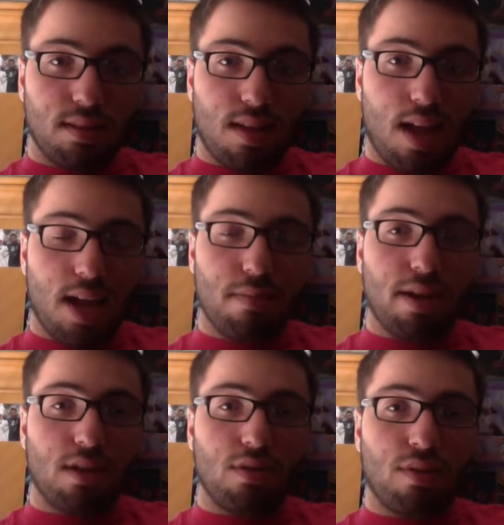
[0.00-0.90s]

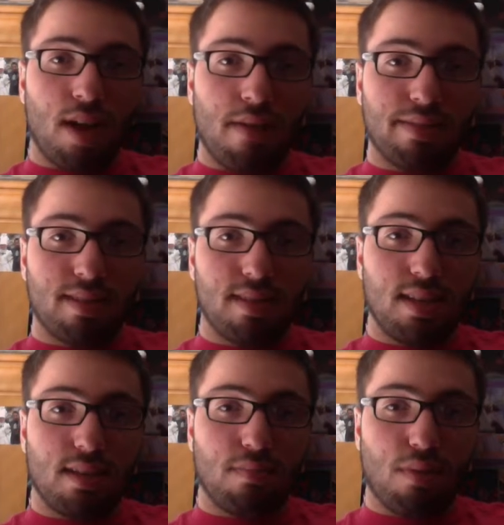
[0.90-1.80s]
Iman, who I haven't
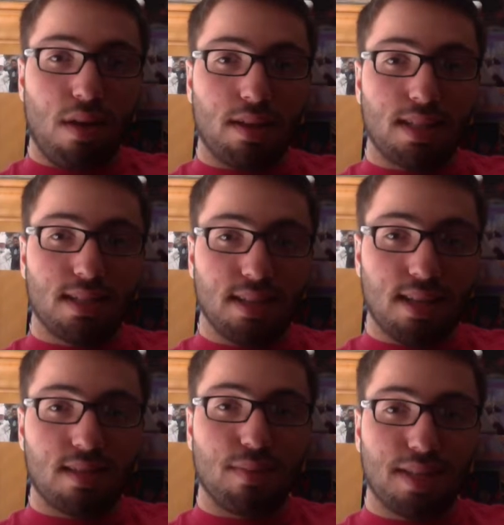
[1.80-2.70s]
seen probably
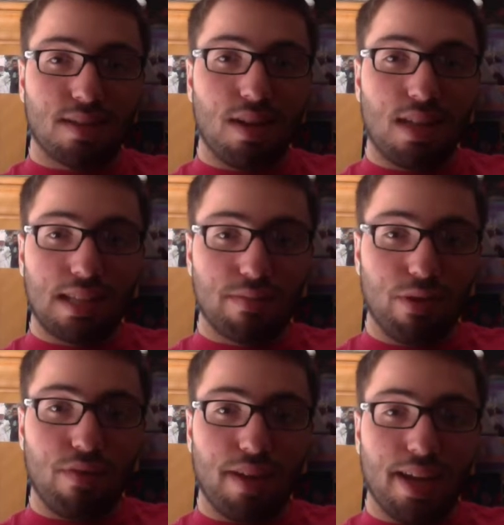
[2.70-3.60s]
since we saw this
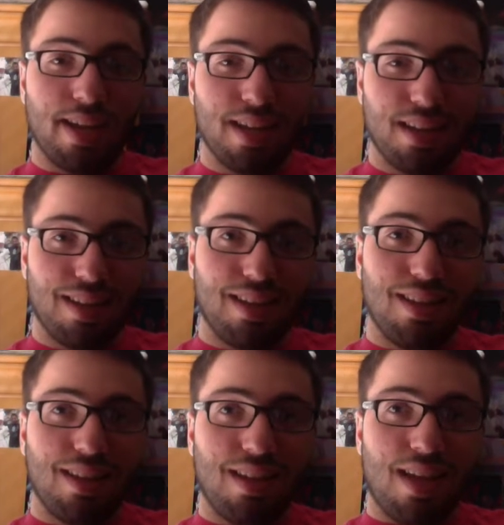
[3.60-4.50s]
movie,
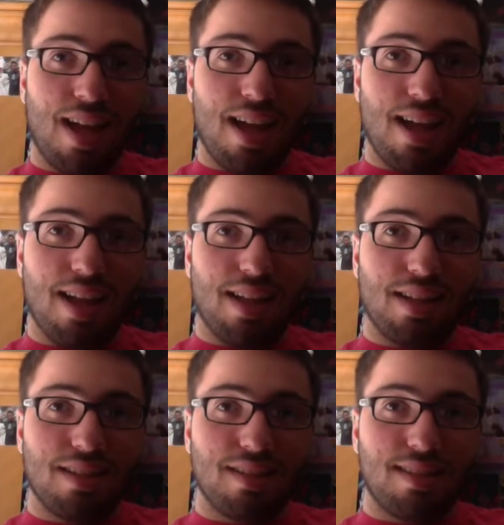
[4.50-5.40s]

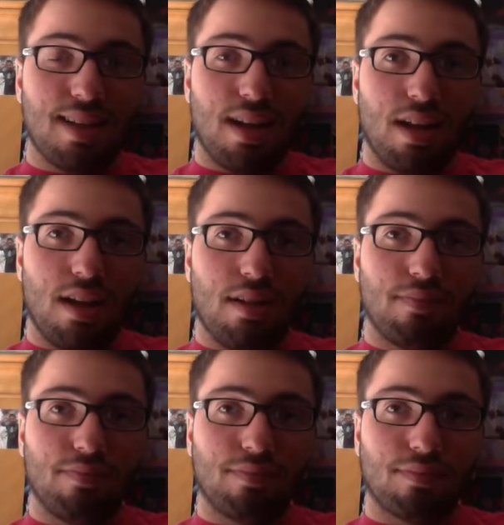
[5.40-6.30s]
and
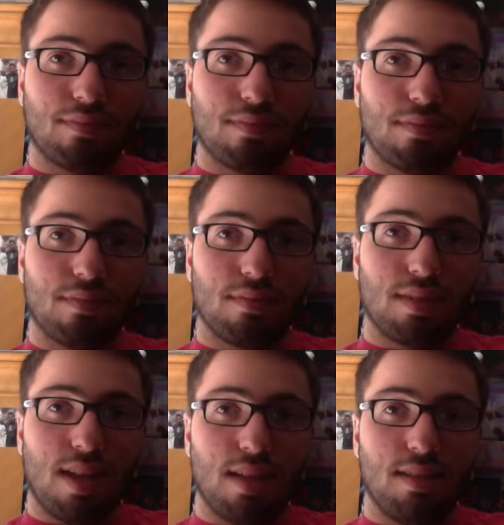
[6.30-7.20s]
Dylan
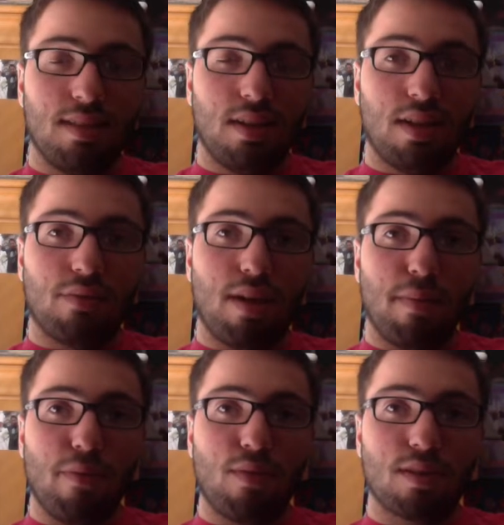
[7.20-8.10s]
right
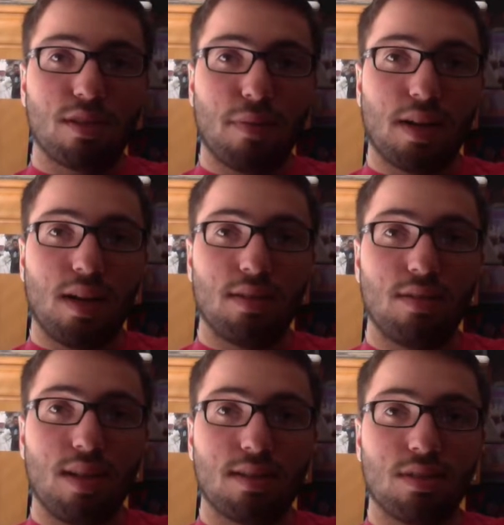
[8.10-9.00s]
before SuperCon
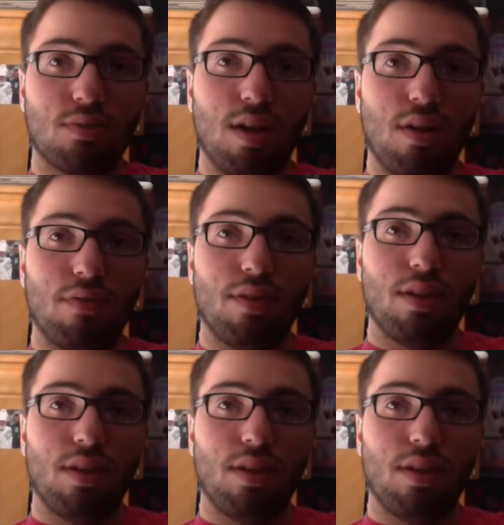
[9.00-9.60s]
2012.